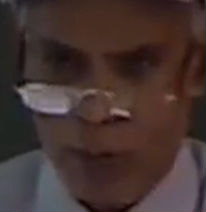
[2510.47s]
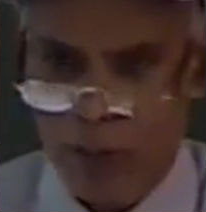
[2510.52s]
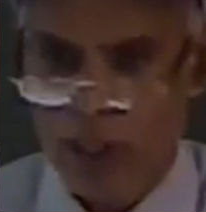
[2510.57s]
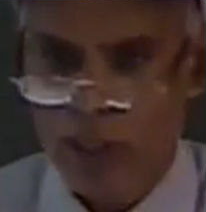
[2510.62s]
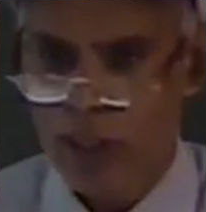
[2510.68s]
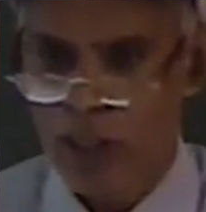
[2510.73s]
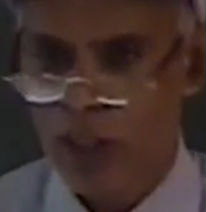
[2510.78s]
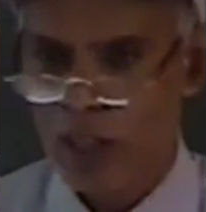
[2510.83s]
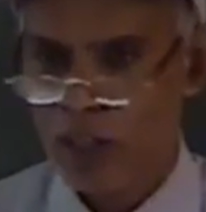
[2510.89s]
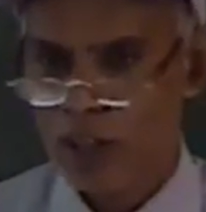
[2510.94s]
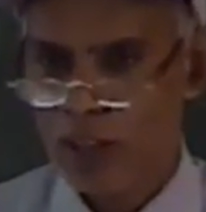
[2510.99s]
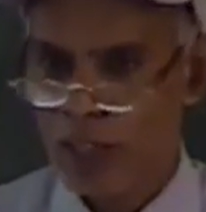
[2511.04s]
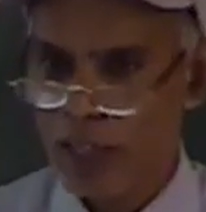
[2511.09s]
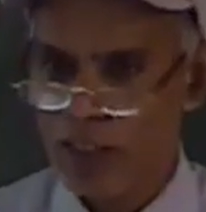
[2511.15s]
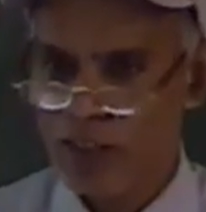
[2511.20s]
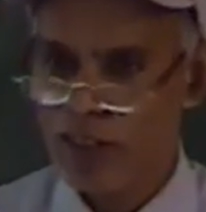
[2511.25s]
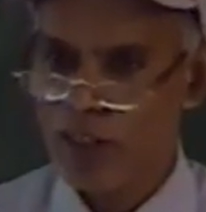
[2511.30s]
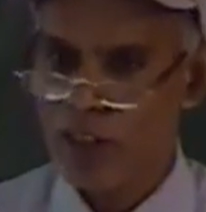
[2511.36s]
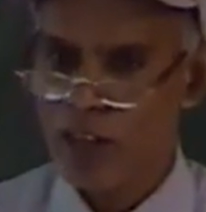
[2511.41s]
but that
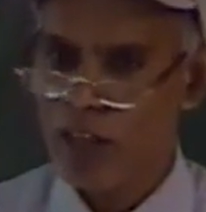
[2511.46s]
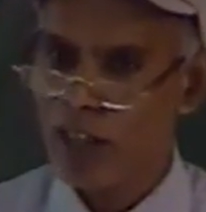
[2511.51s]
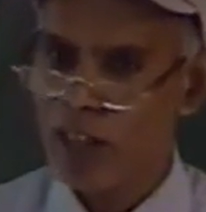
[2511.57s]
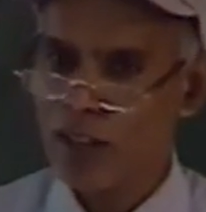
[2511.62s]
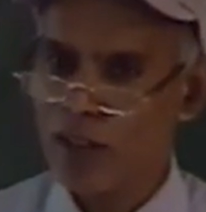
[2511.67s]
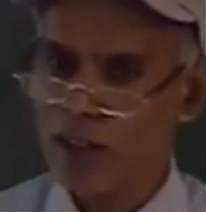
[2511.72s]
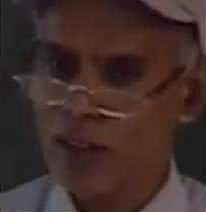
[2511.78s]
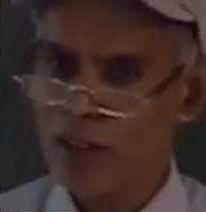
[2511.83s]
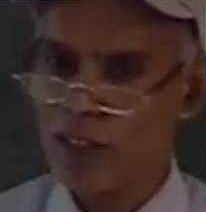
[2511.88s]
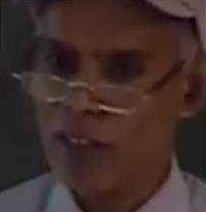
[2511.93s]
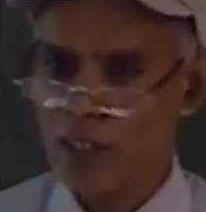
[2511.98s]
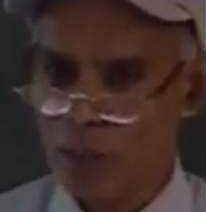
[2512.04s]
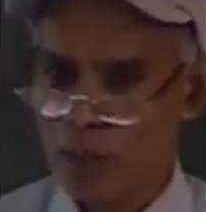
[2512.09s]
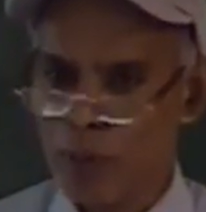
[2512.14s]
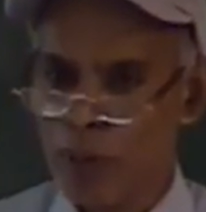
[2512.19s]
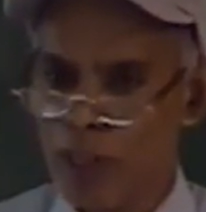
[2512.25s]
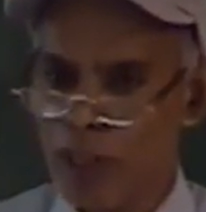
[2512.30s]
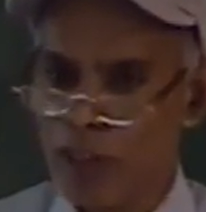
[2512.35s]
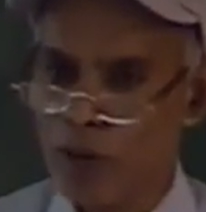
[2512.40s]
is not an
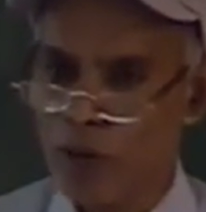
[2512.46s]
independent